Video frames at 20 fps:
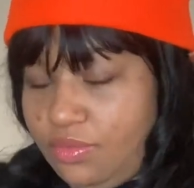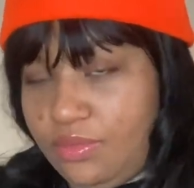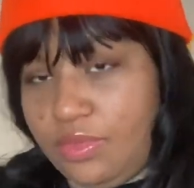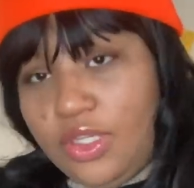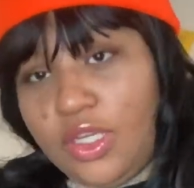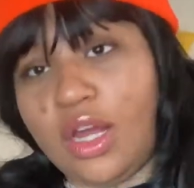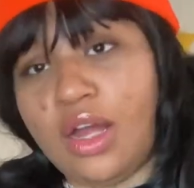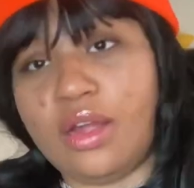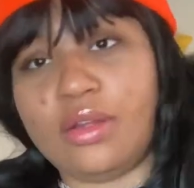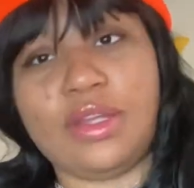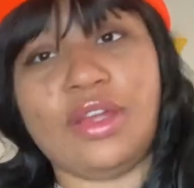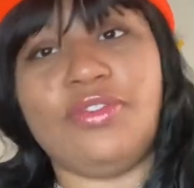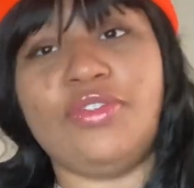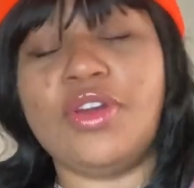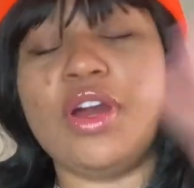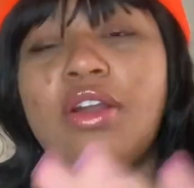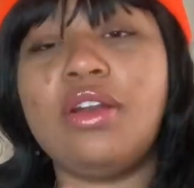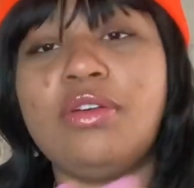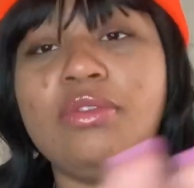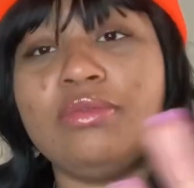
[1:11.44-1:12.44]
y'all, if
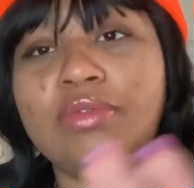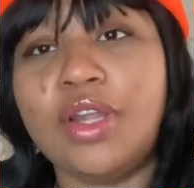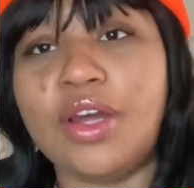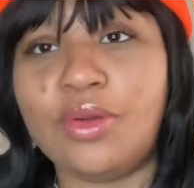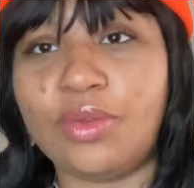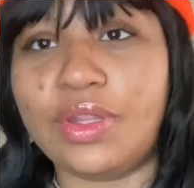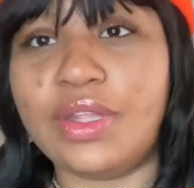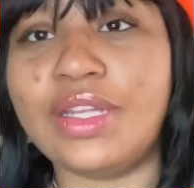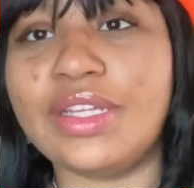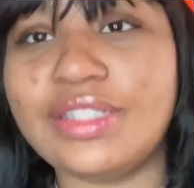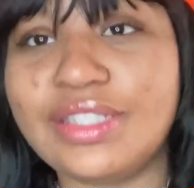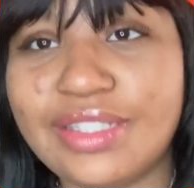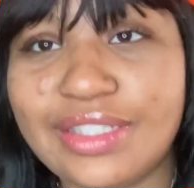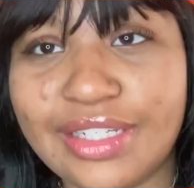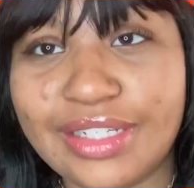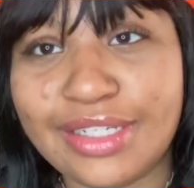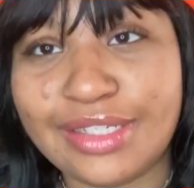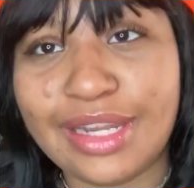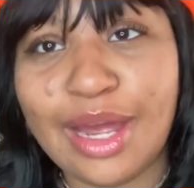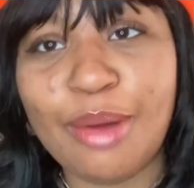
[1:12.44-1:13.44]
y'all don't know this,
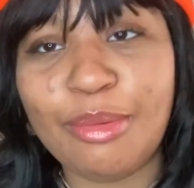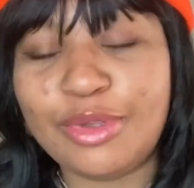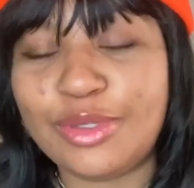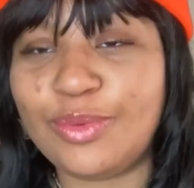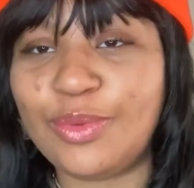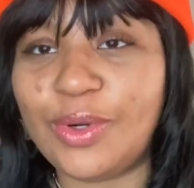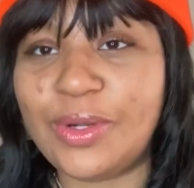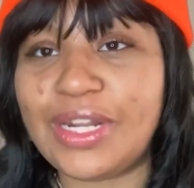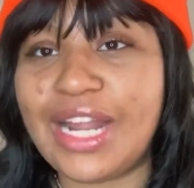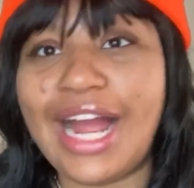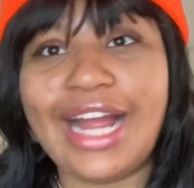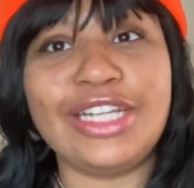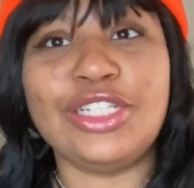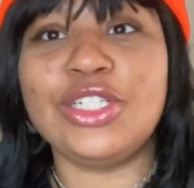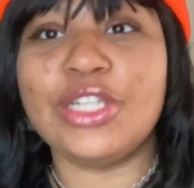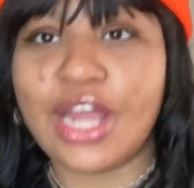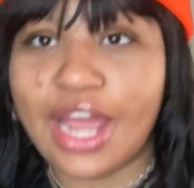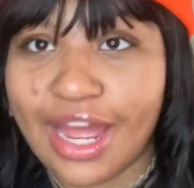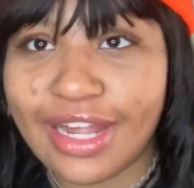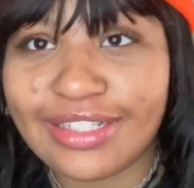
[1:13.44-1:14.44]
this is Alma's world, I
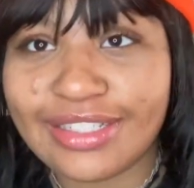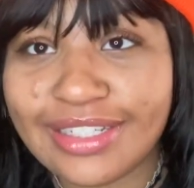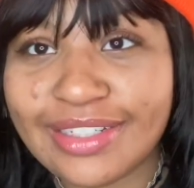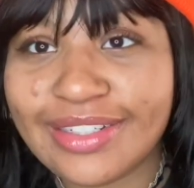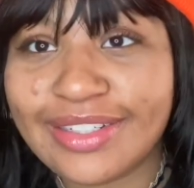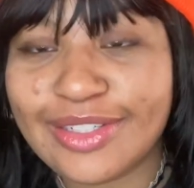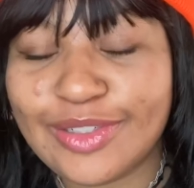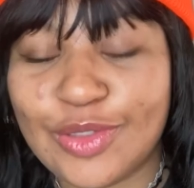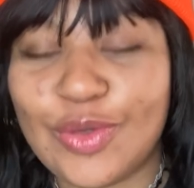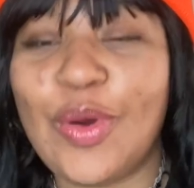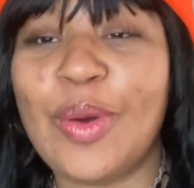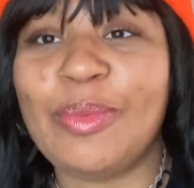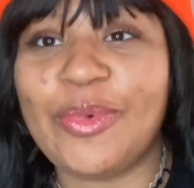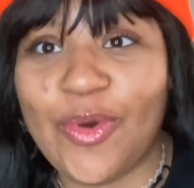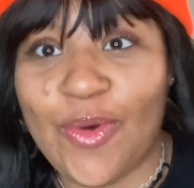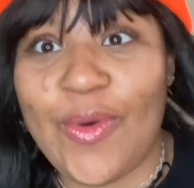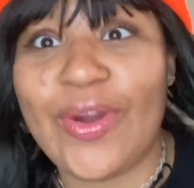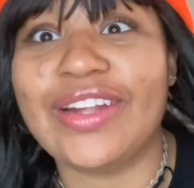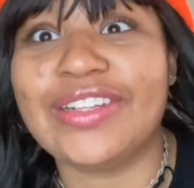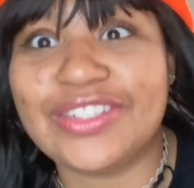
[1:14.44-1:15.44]
chat, so I'm
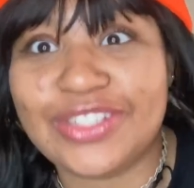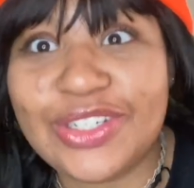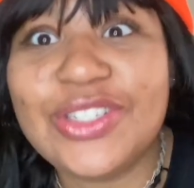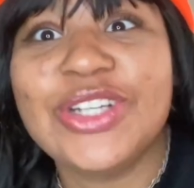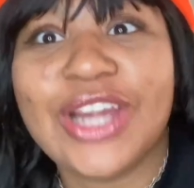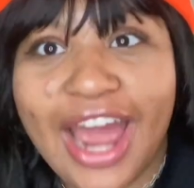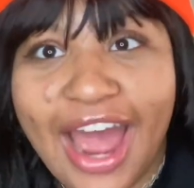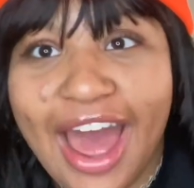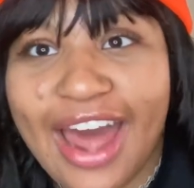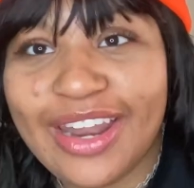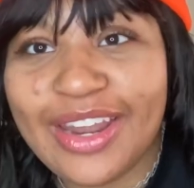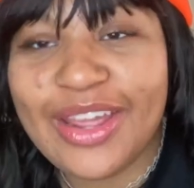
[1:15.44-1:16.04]
going to chat.